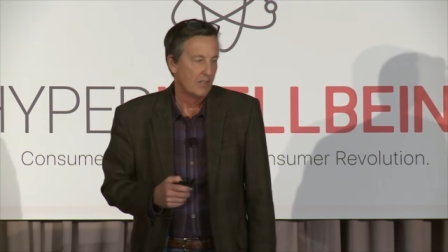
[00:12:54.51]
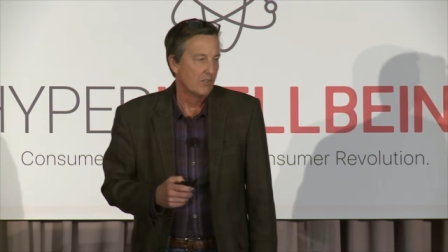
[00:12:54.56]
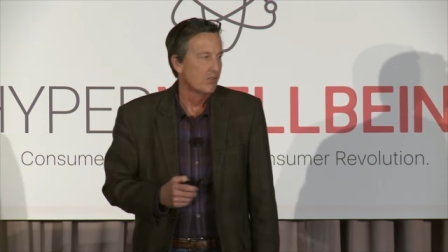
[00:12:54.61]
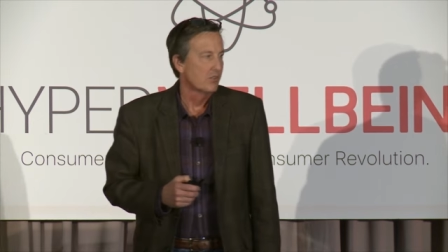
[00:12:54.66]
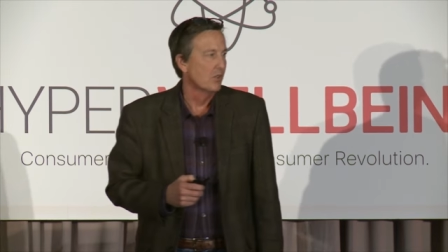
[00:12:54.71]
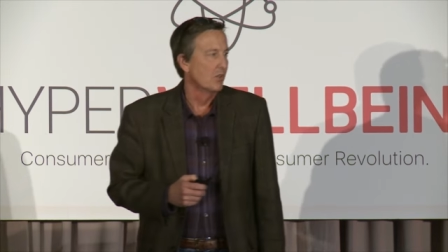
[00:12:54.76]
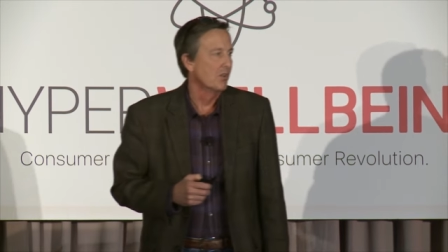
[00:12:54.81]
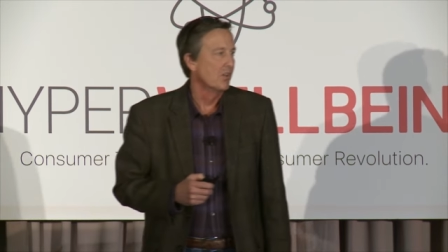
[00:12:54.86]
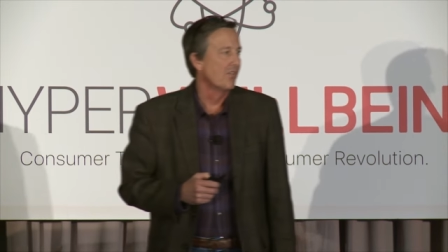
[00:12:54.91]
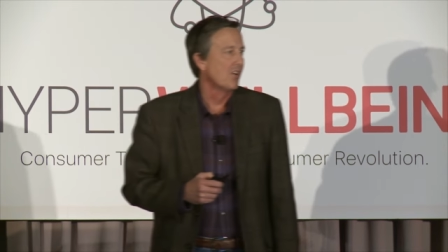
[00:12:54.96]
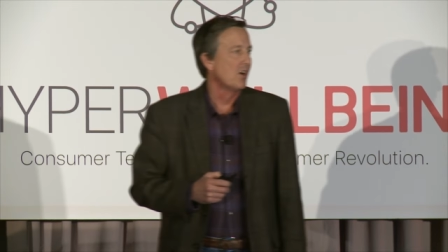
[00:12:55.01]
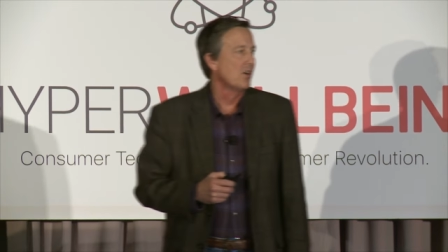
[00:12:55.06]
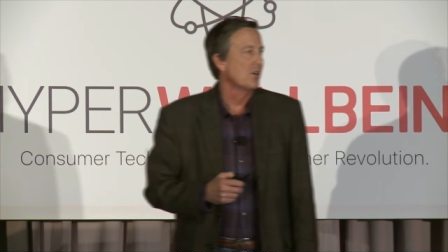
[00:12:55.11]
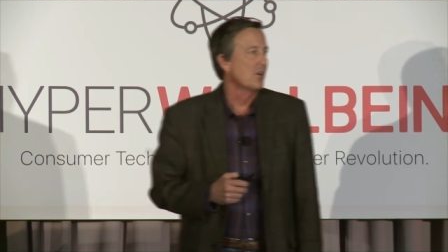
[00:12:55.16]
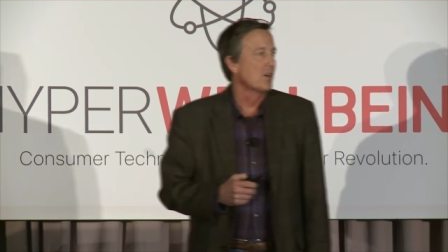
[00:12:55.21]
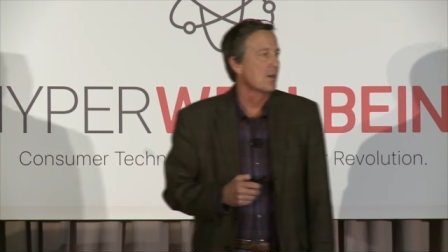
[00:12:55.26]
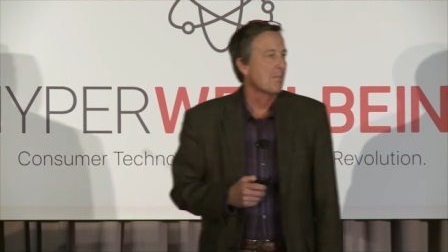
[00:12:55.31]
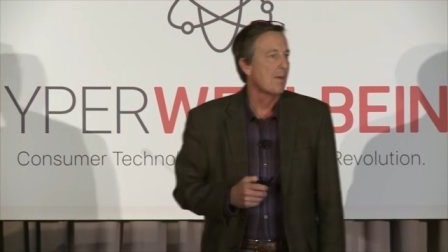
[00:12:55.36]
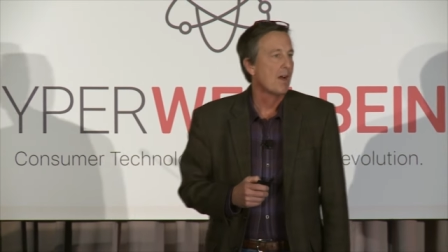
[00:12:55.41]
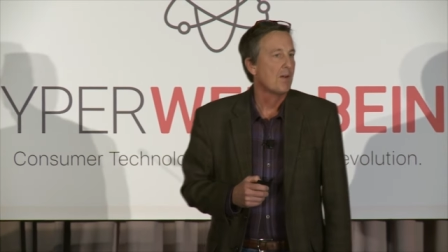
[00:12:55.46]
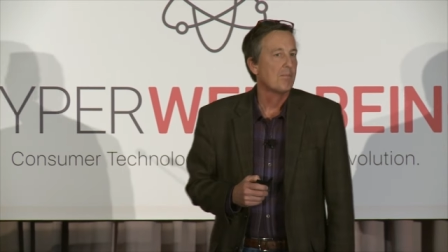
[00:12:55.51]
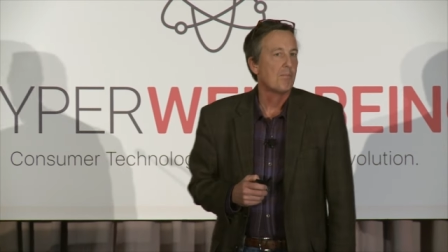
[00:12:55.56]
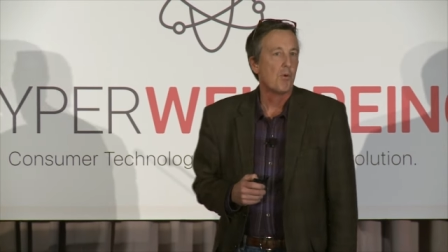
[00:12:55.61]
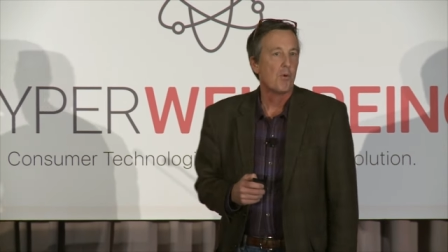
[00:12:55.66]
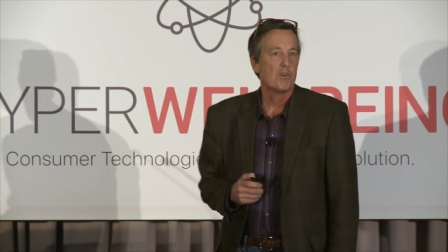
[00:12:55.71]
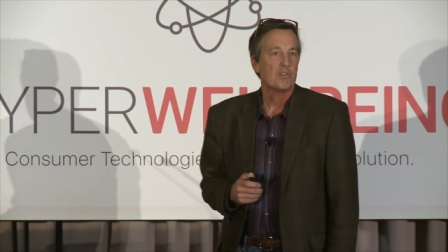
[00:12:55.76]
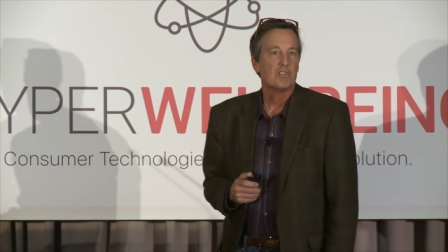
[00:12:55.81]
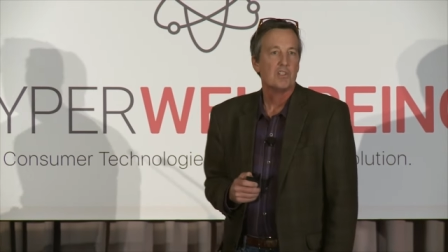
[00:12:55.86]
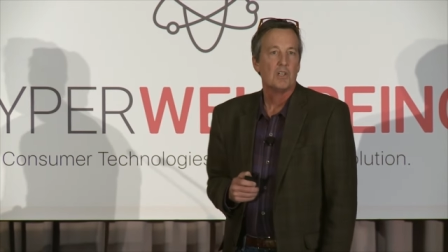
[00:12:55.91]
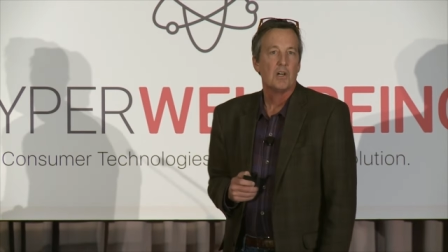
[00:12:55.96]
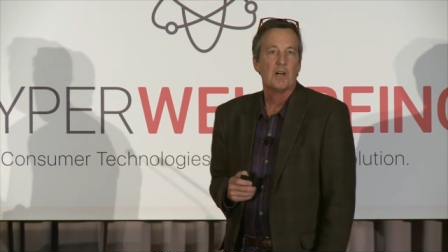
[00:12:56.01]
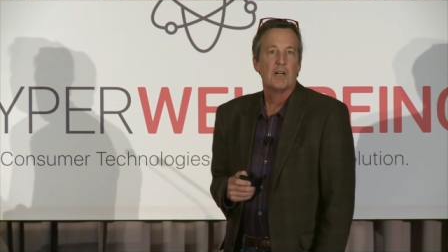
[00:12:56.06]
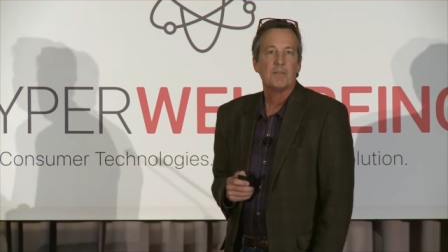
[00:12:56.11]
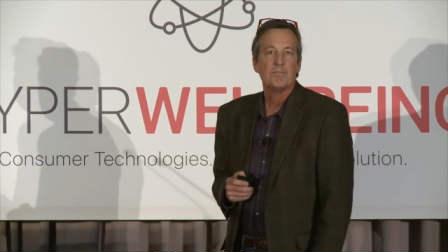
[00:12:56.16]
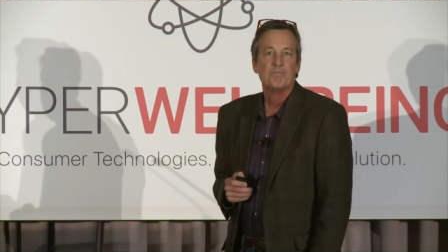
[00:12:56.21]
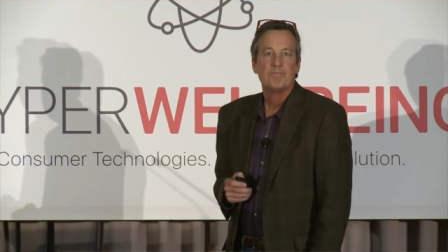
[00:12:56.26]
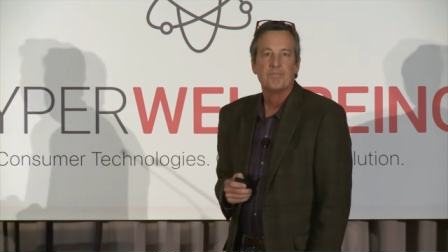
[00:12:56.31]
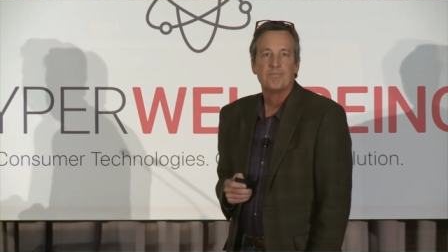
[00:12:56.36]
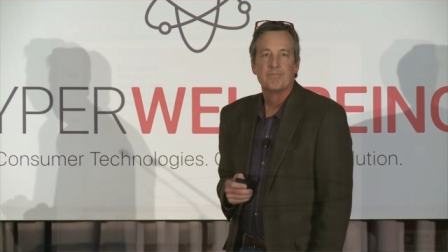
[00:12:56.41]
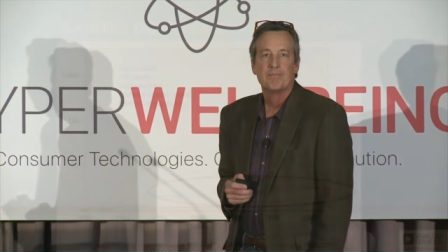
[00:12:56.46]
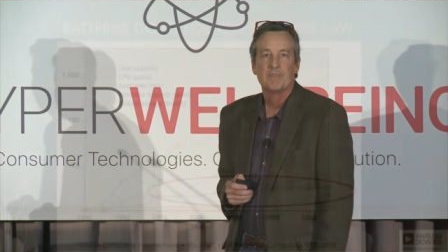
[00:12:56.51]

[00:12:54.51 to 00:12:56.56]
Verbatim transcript: So you've all heard about Moore's Law.